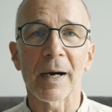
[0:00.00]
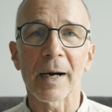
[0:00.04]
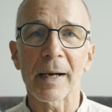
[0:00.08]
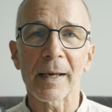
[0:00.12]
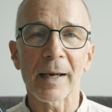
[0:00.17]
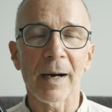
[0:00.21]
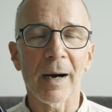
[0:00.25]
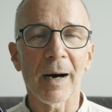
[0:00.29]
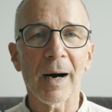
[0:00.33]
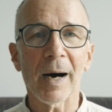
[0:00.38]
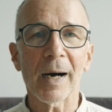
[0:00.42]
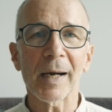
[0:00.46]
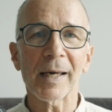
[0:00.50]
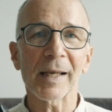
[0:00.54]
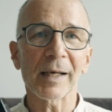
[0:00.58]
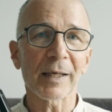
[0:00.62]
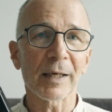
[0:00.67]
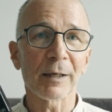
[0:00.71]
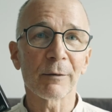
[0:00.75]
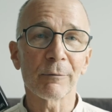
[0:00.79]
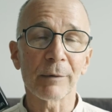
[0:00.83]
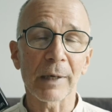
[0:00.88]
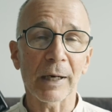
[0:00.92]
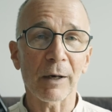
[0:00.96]
I
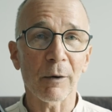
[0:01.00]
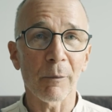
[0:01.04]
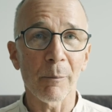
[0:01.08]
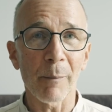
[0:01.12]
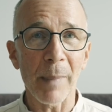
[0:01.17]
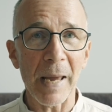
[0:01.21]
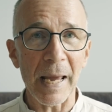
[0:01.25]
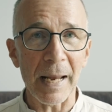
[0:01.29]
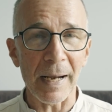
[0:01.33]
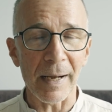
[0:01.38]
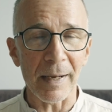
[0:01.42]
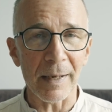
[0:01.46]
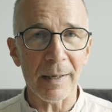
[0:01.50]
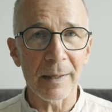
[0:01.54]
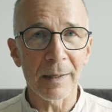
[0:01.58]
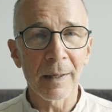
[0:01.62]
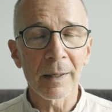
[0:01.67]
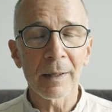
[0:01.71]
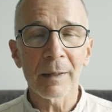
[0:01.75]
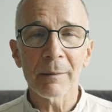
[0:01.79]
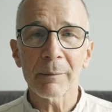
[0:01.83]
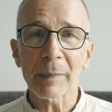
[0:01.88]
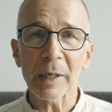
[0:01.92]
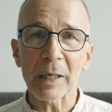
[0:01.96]
highly recommend
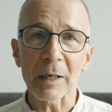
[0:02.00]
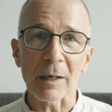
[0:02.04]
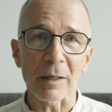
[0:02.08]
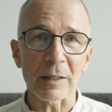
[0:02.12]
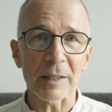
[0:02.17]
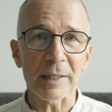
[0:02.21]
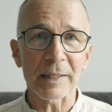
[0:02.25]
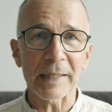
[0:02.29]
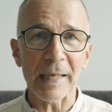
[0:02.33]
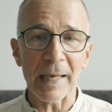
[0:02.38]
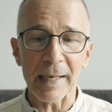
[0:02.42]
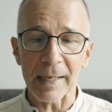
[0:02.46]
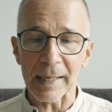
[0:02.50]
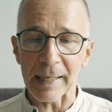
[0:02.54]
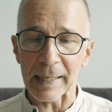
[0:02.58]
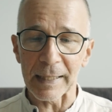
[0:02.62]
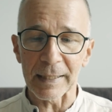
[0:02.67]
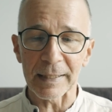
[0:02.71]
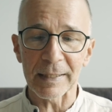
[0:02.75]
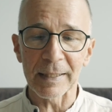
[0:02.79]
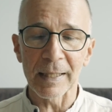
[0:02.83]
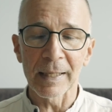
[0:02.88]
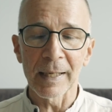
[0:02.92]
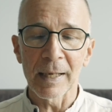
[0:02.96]
because then
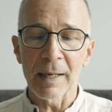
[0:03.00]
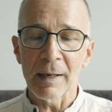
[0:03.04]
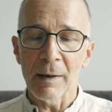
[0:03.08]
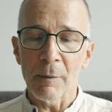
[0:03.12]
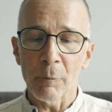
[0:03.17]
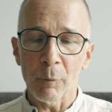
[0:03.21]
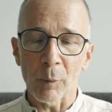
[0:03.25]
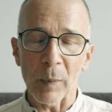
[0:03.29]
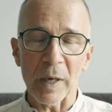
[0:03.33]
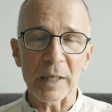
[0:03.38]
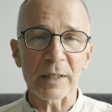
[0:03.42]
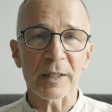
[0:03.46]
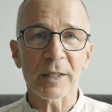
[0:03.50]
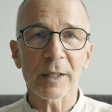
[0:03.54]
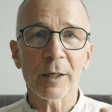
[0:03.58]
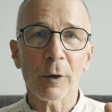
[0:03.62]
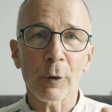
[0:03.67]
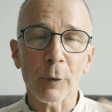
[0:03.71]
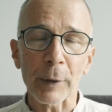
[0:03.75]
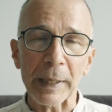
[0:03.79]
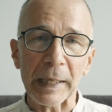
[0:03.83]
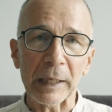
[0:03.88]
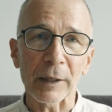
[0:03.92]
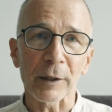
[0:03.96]
it's much
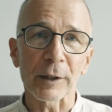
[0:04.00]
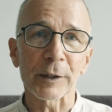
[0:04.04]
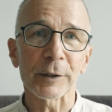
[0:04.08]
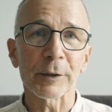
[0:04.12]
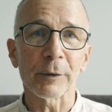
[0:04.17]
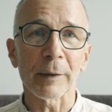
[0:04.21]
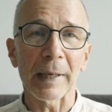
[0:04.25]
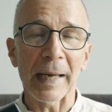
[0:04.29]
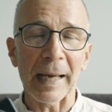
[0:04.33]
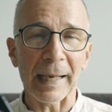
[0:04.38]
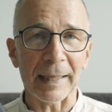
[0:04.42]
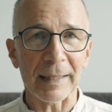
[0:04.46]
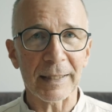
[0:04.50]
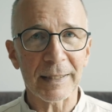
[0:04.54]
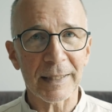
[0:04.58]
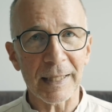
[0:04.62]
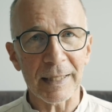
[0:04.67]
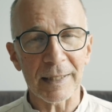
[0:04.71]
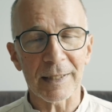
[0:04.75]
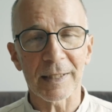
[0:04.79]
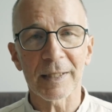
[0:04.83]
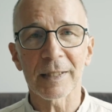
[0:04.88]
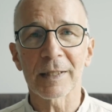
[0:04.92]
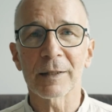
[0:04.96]
quicker to
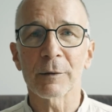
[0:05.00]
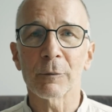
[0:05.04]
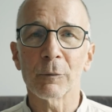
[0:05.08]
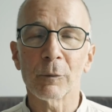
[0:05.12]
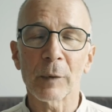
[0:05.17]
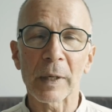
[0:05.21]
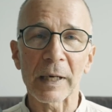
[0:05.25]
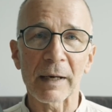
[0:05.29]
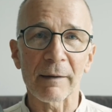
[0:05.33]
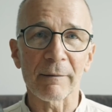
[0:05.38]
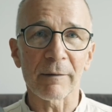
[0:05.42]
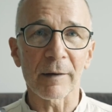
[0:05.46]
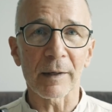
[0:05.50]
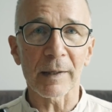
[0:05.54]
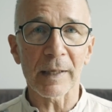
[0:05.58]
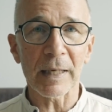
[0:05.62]
access whenever